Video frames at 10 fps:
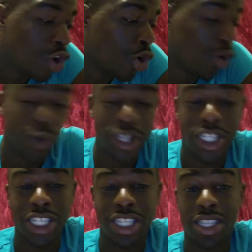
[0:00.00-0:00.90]
Which
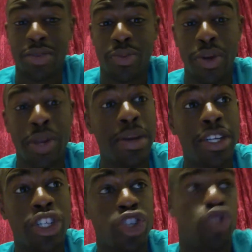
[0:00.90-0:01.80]
is pretty
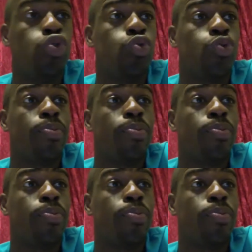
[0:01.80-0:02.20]
much the truth.